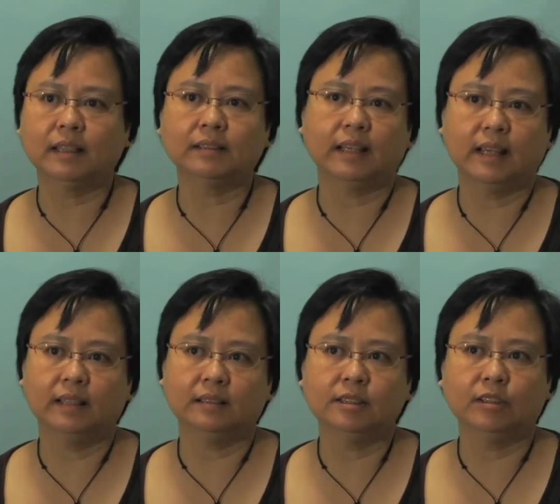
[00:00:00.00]
on
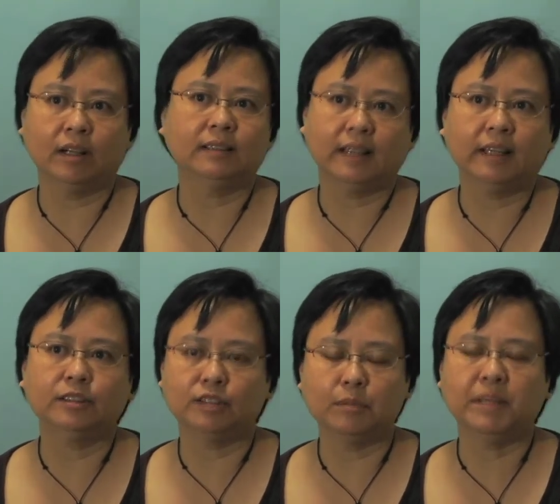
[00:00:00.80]
the
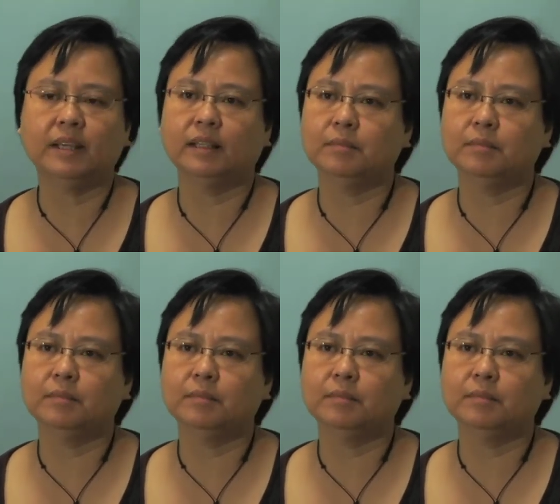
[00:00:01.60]
edge a bit